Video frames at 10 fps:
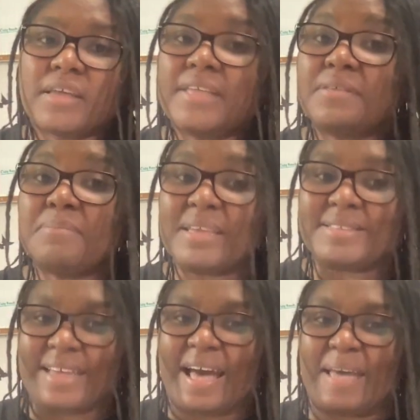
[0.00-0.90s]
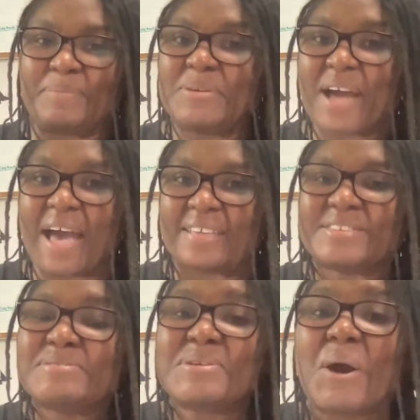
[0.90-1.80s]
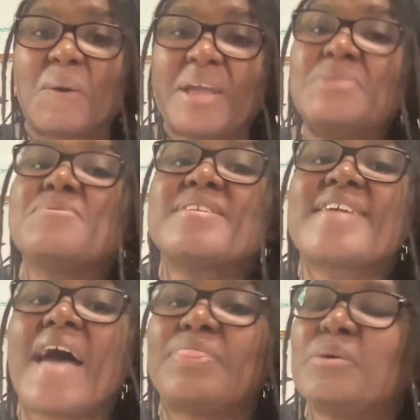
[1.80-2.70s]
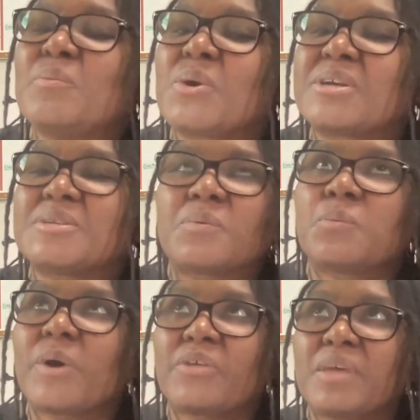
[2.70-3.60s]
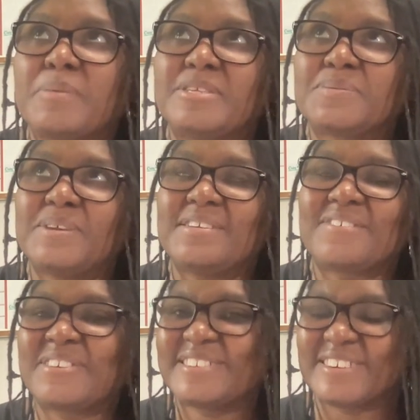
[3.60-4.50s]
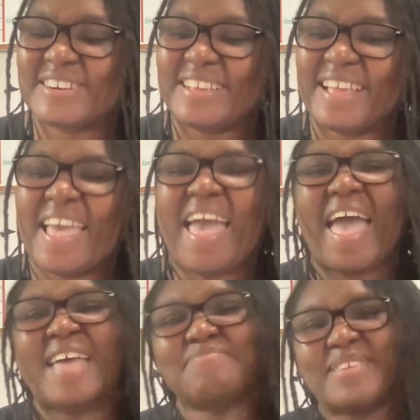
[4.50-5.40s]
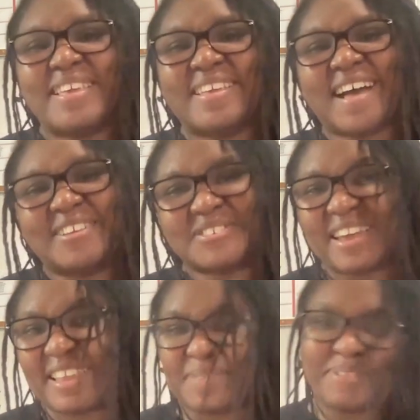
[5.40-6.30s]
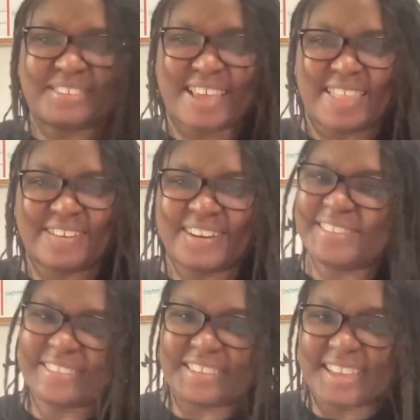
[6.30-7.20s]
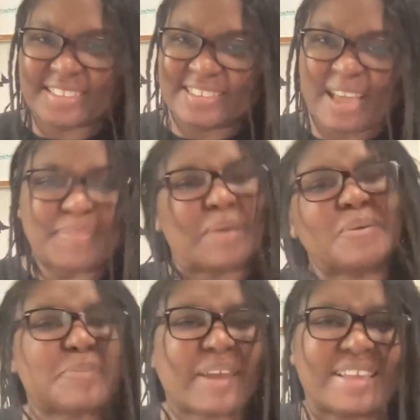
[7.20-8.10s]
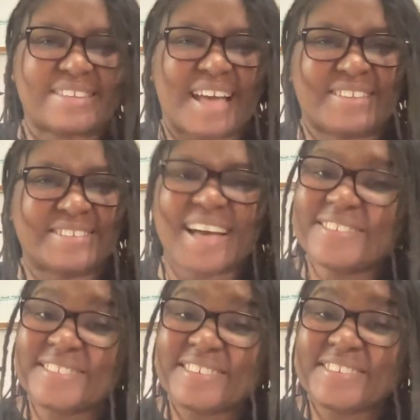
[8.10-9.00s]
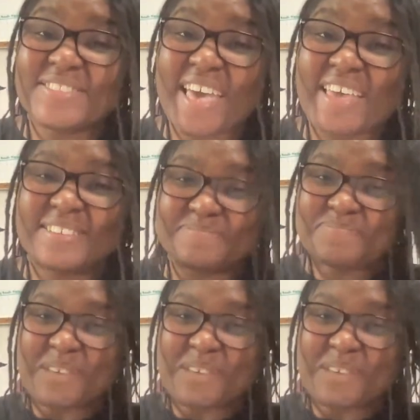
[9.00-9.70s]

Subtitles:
In the meantime, you guys, you go and you get them words, whether they be sweet or dirty. And me, I'll try to keep it together until the next time that we break it down. I'll see you then.